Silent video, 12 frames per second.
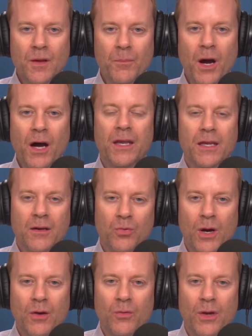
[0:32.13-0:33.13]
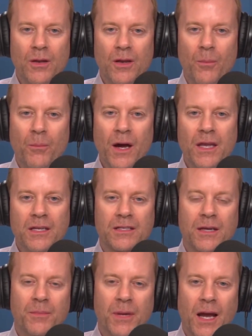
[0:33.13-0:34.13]
money. Money's
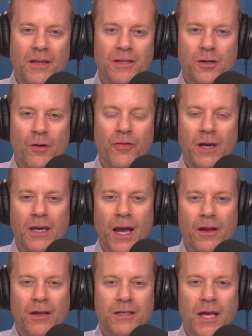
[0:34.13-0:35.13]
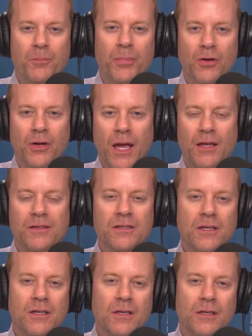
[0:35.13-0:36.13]
gotten so funny now. You take Bill Gates.